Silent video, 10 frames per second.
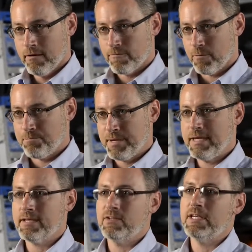for
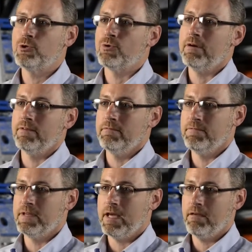PSC driven
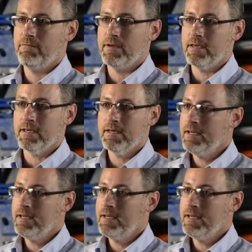VAV,